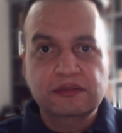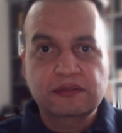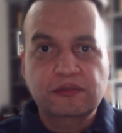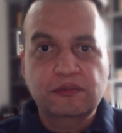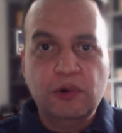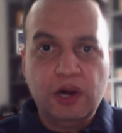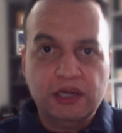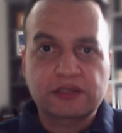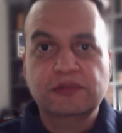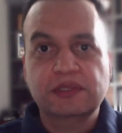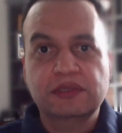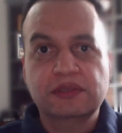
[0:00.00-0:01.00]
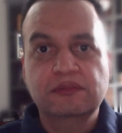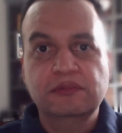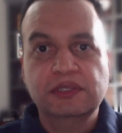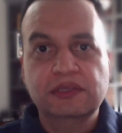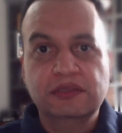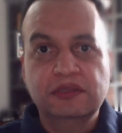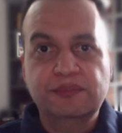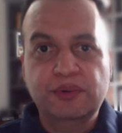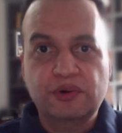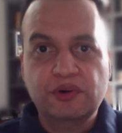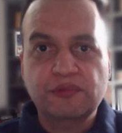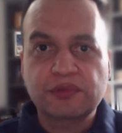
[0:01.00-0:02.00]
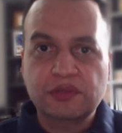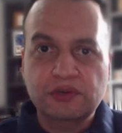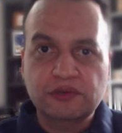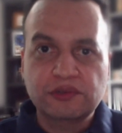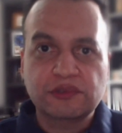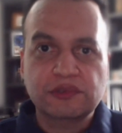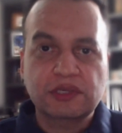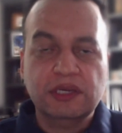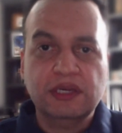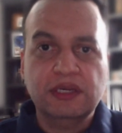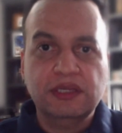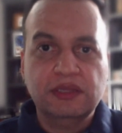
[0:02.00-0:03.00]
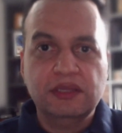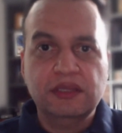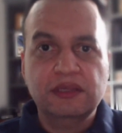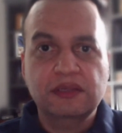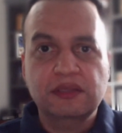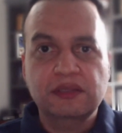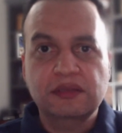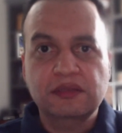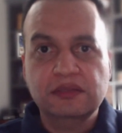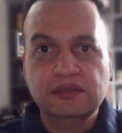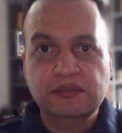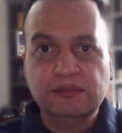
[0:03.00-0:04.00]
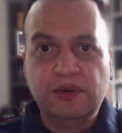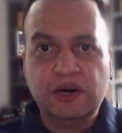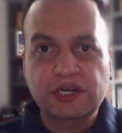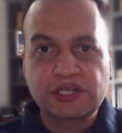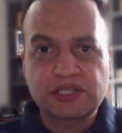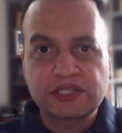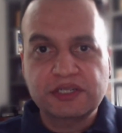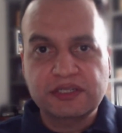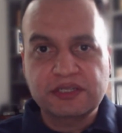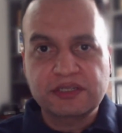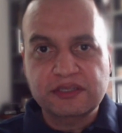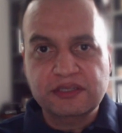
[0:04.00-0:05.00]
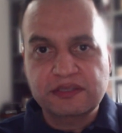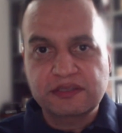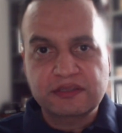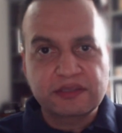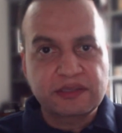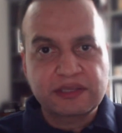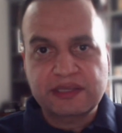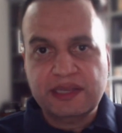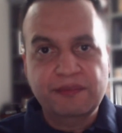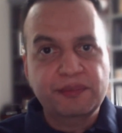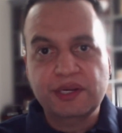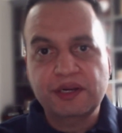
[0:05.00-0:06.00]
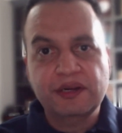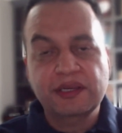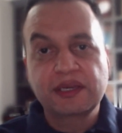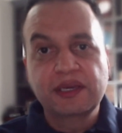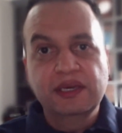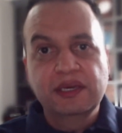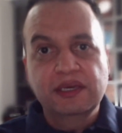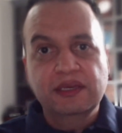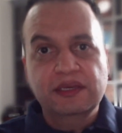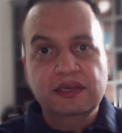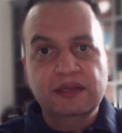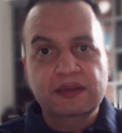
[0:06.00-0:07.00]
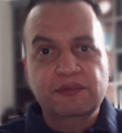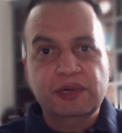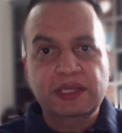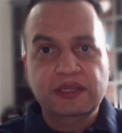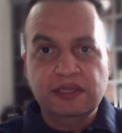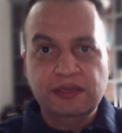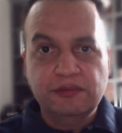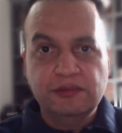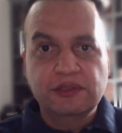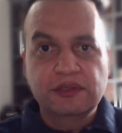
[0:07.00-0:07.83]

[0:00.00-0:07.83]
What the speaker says: walked with the poor, with those in the margins, is exemplary. The way that he was